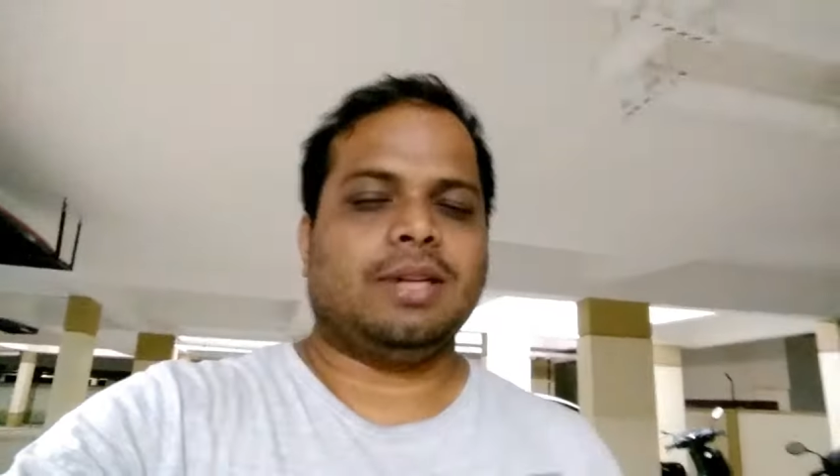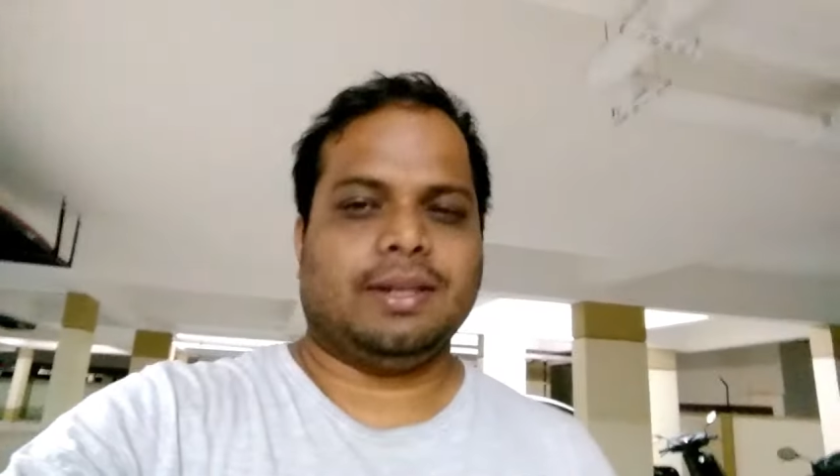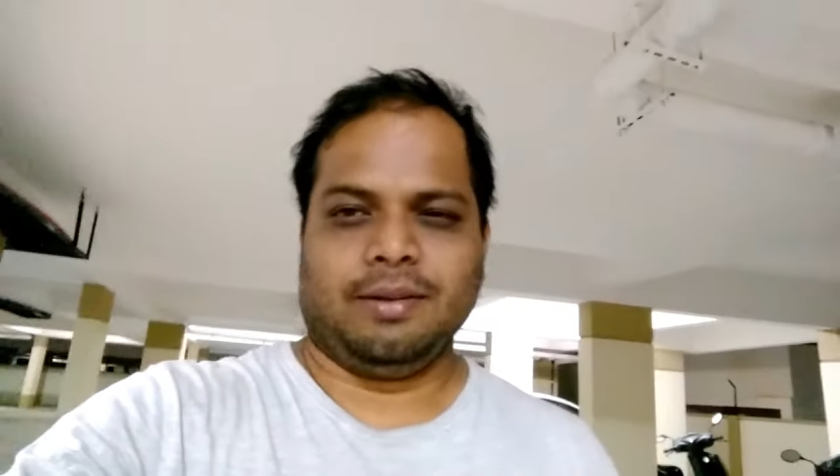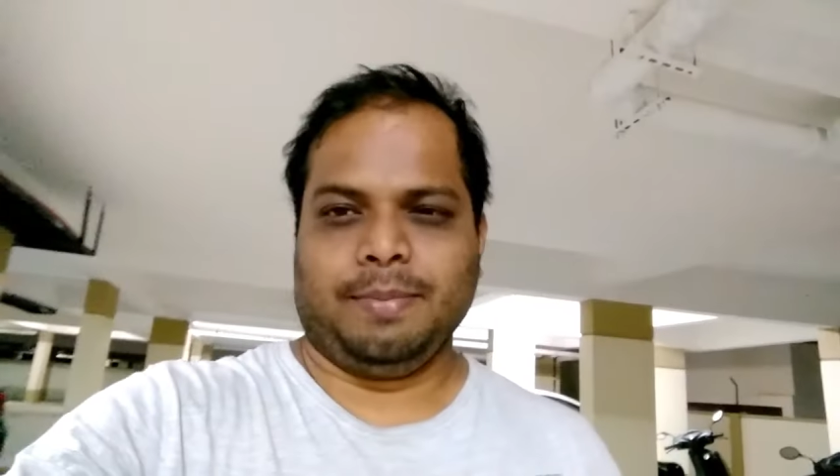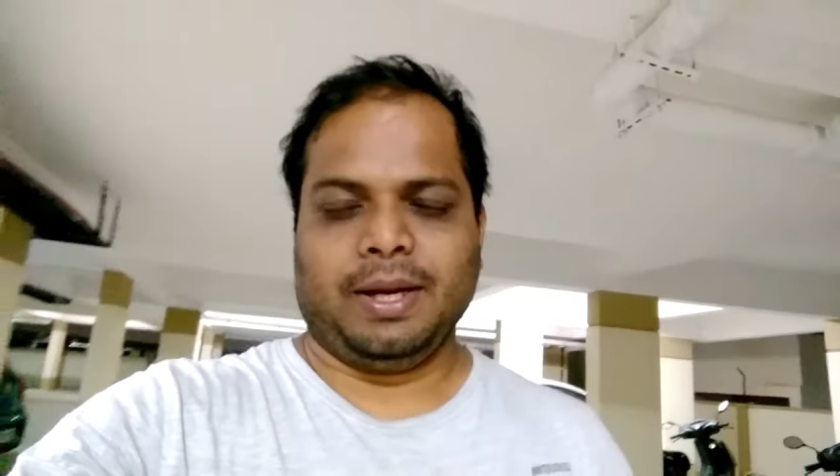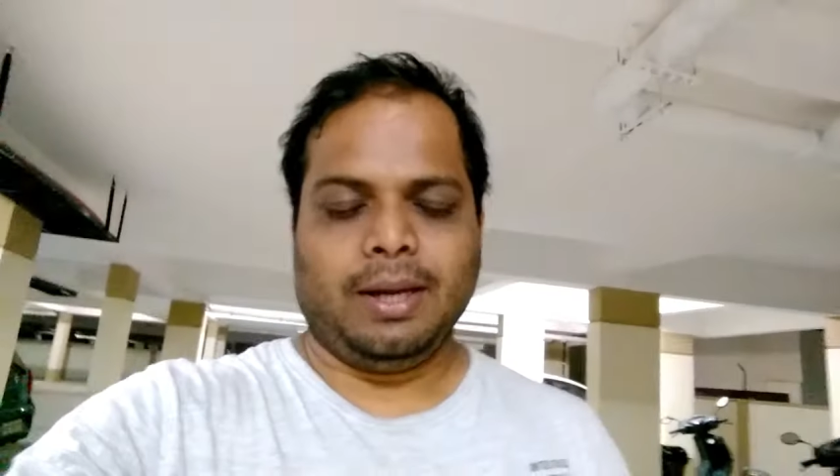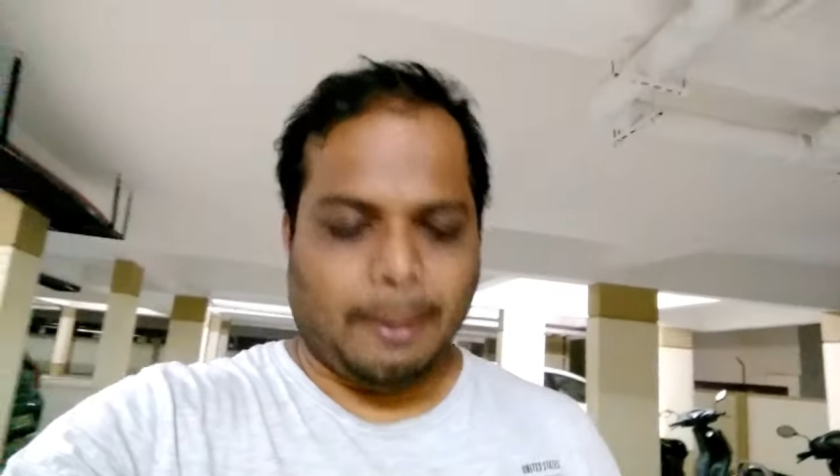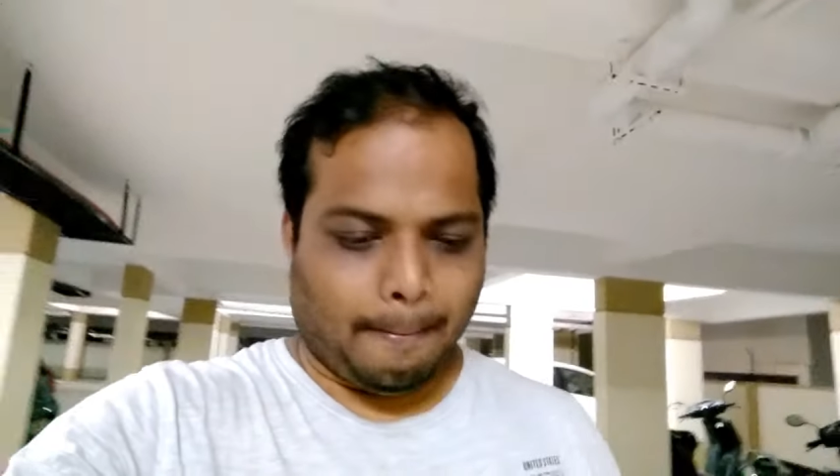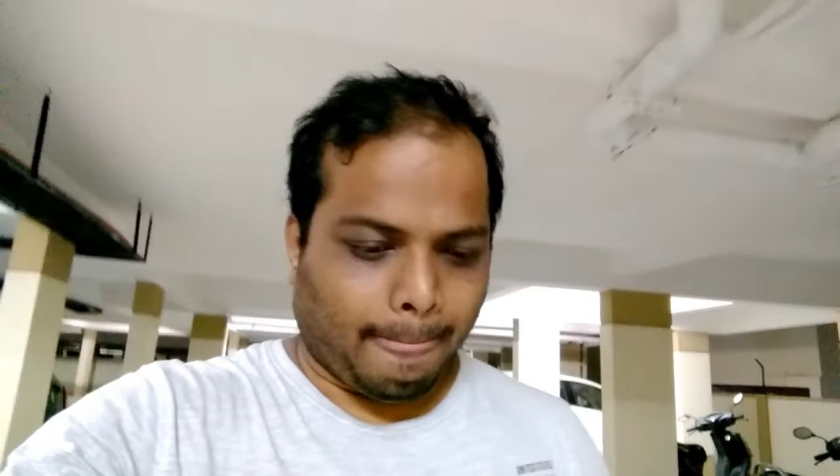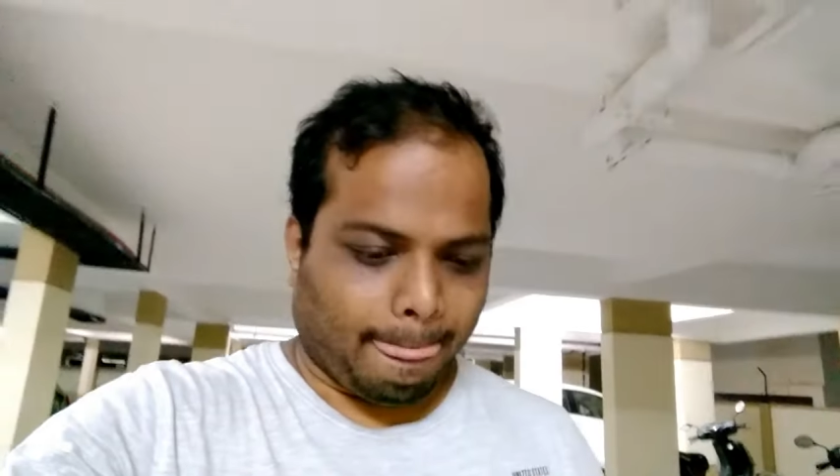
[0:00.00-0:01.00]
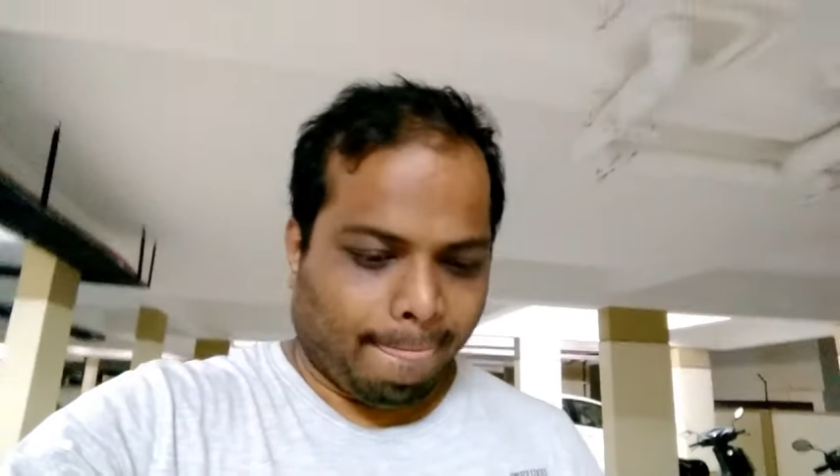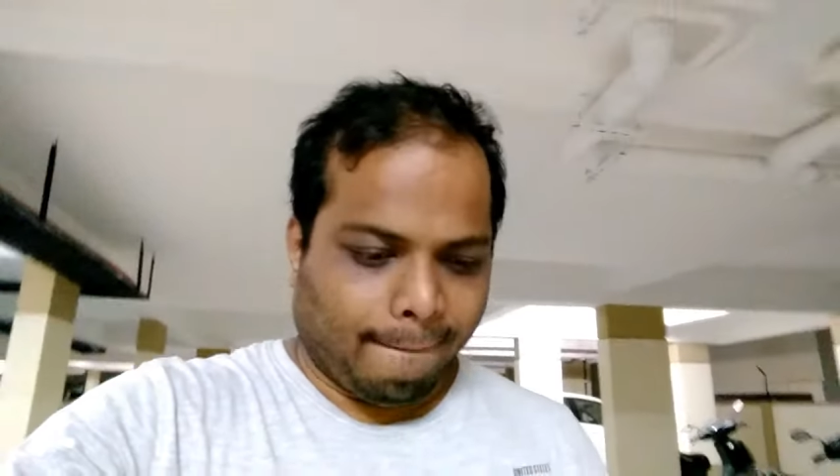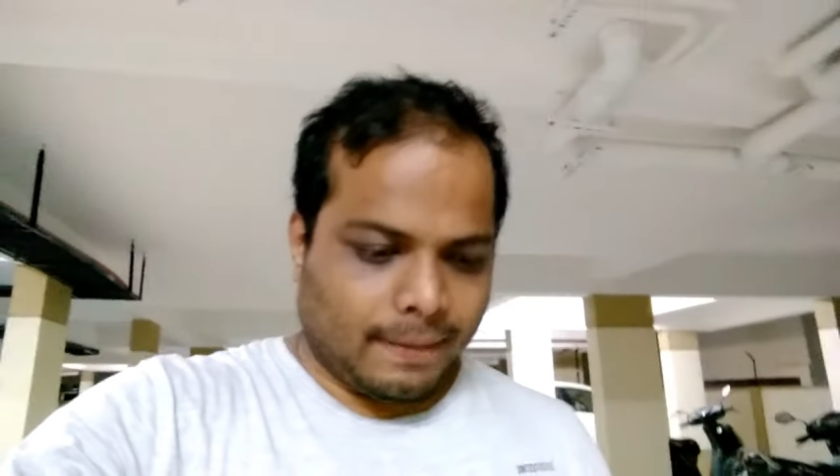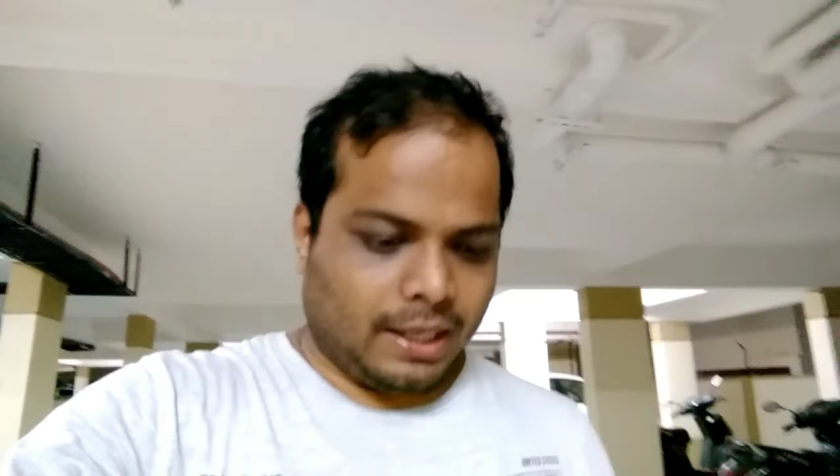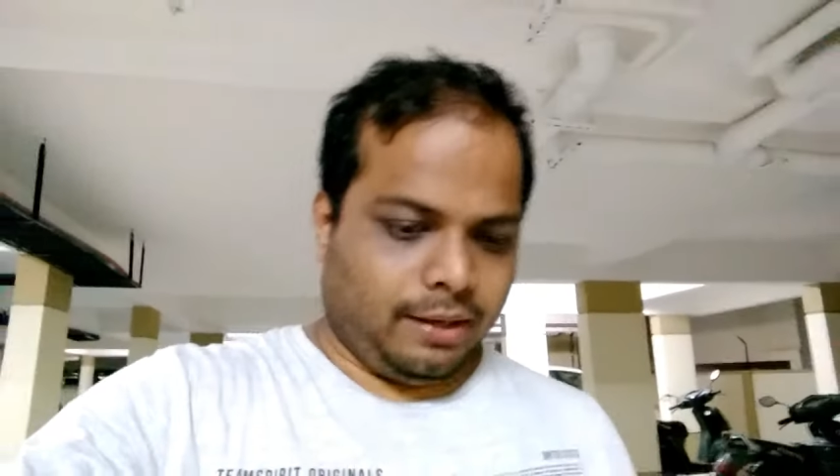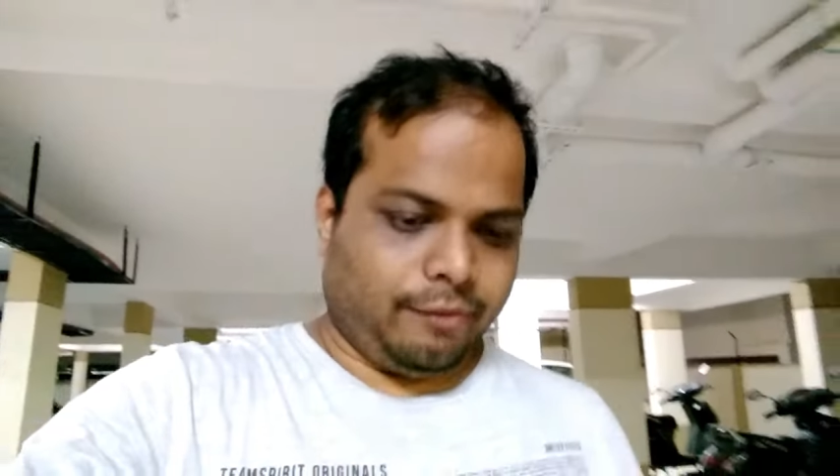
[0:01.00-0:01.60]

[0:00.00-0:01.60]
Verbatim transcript: That's the plan.